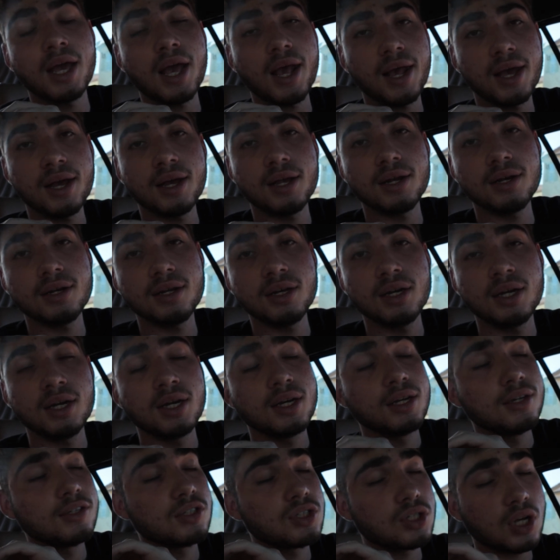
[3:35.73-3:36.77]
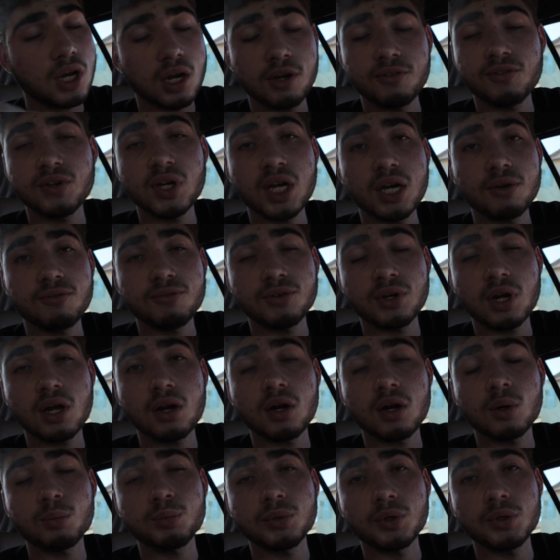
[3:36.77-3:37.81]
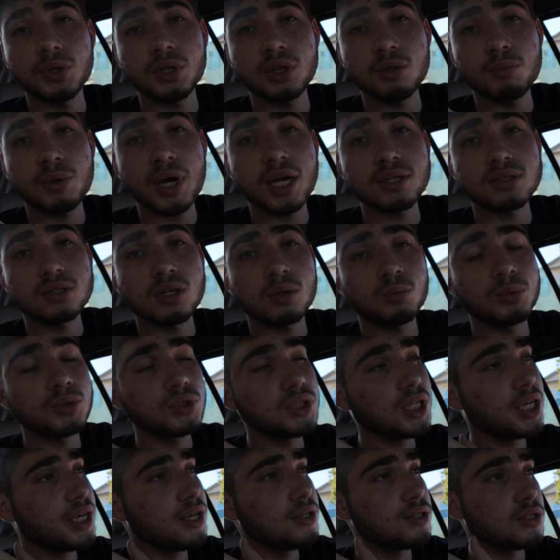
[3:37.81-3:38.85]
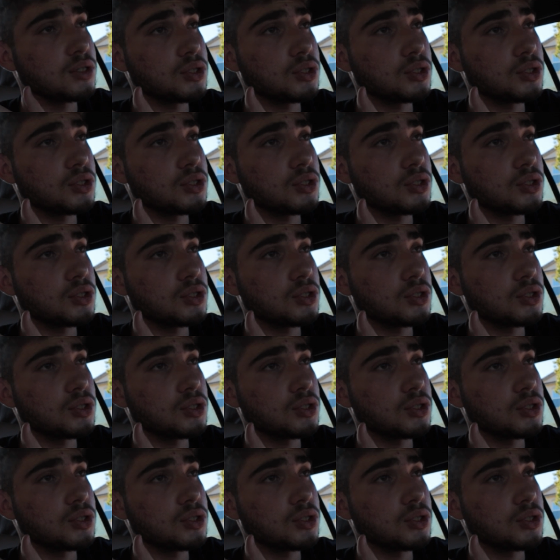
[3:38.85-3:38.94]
And sorry for, for not uploading the past couple days.